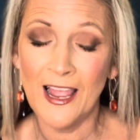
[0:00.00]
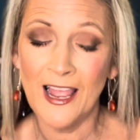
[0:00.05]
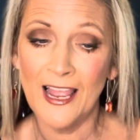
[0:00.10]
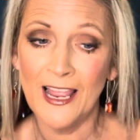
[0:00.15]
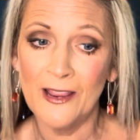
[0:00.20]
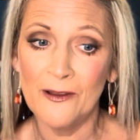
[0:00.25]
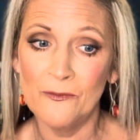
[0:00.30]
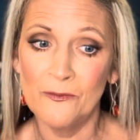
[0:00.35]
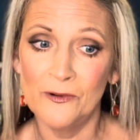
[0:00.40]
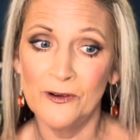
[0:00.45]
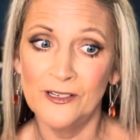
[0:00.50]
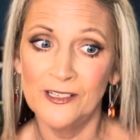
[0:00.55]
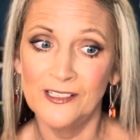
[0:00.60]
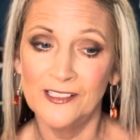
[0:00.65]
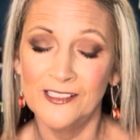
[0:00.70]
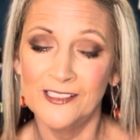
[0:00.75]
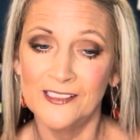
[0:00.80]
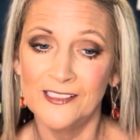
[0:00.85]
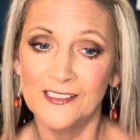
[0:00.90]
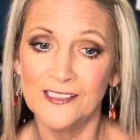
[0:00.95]
I
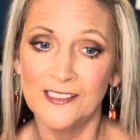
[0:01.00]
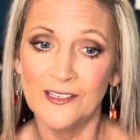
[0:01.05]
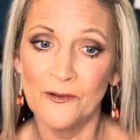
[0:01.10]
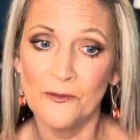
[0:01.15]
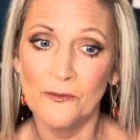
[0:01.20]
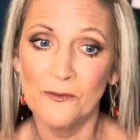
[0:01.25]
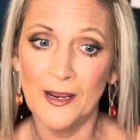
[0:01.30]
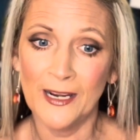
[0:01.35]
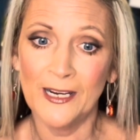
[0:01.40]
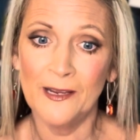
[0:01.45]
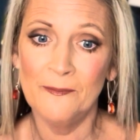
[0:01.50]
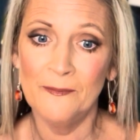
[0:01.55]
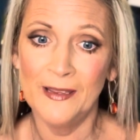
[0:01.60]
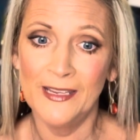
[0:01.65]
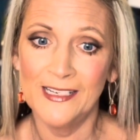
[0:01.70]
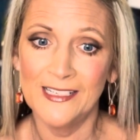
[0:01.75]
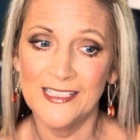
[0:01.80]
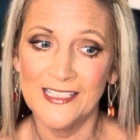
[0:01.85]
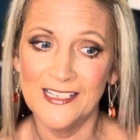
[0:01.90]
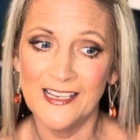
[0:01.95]
would
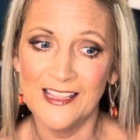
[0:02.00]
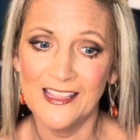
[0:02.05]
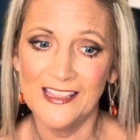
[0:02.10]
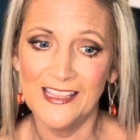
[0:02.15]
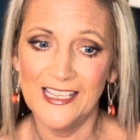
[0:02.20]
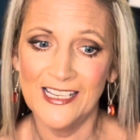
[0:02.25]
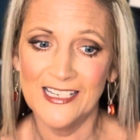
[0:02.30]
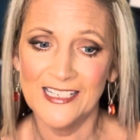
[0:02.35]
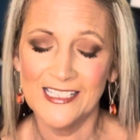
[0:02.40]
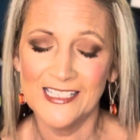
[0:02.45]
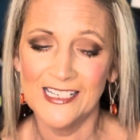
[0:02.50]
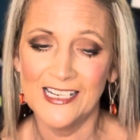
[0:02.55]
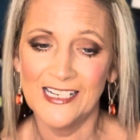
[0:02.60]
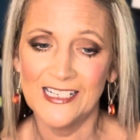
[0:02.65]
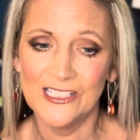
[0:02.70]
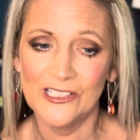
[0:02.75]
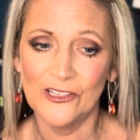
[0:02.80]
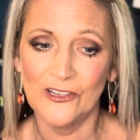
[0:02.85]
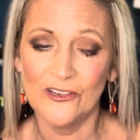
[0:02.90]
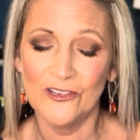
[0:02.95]
recommend this
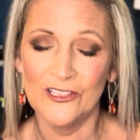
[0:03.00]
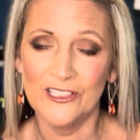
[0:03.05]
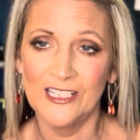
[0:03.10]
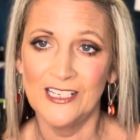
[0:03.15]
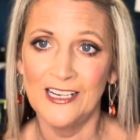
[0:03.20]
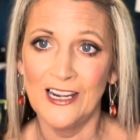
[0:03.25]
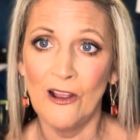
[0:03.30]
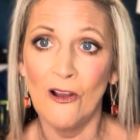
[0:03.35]
excursion.